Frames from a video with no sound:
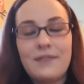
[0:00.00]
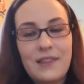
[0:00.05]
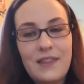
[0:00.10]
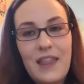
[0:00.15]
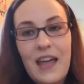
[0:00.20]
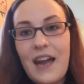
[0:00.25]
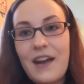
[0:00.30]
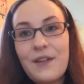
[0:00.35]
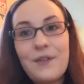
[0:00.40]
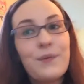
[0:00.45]

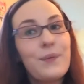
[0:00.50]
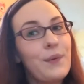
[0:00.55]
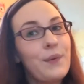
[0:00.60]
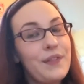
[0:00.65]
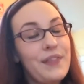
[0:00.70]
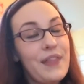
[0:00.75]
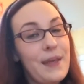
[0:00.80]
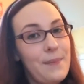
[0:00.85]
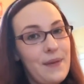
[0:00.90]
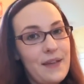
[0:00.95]
that is
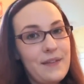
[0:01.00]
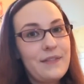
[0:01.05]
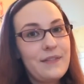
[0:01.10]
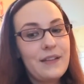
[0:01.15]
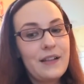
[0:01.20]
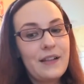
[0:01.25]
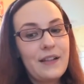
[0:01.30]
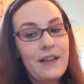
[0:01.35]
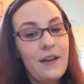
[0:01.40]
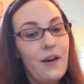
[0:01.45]
what they
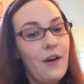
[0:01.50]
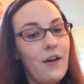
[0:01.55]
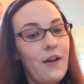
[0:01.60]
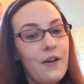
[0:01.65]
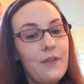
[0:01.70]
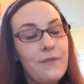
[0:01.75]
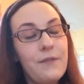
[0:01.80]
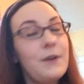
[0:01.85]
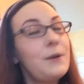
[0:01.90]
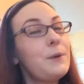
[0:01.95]
basically
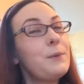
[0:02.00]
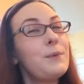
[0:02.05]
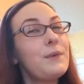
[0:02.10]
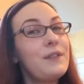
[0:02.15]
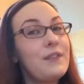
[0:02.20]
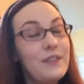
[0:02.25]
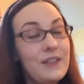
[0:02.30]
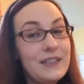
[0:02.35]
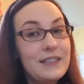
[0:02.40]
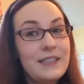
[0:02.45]
are. Very
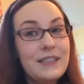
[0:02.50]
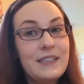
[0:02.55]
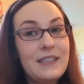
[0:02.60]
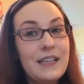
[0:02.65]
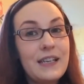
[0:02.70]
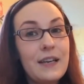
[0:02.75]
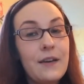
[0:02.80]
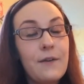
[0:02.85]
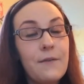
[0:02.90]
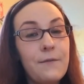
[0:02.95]

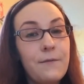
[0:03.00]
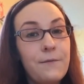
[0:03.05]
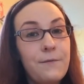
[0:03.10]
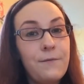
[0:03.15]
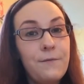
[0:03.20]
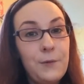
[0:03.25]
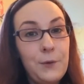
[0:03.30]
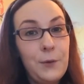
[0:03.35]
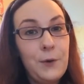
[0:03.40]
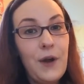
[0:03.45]
realistic
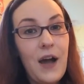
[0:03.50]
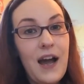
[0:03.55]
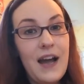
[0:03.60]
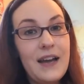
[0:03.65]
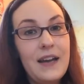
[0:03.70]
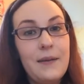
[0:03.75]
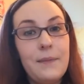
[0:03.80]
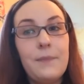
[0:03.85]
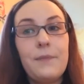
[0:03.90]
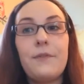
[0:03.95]
food
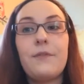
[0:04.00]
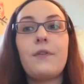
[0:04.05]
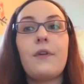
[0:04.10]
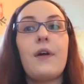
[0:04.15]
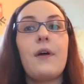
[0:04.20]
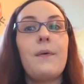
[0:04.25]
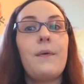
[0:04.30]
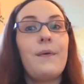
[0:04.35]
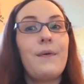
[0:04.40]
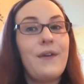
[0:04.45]
items
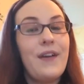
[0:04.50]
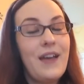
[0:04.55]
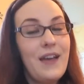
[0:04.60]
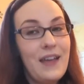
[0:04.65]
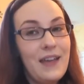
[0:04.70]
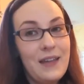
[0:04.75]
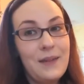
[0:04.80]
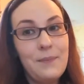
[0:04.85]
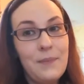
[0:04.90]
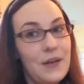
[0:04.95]

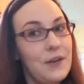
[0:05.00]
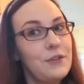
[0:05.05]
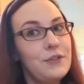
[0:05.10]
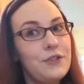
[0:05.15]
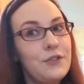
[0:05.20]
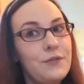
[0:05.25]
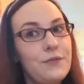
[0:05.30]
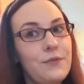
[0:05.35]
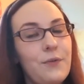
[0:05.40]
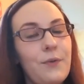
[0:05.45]
in
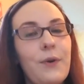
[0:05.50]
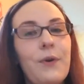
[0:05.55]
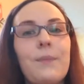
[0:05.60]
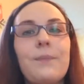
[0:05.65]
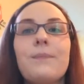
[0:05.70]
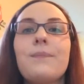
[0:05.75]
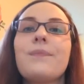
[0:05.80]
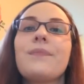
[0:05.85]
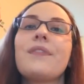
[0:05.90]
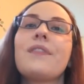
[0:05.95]
miniature form.
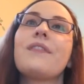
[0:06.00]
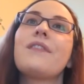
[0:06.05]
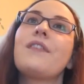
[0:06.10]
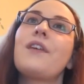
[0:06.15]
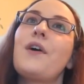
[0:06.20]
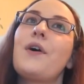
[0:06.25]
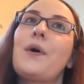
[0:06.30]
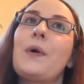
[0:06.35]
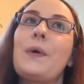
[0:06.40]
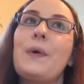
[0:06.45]

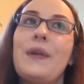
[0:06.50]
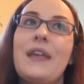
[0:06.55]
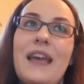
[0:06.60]
So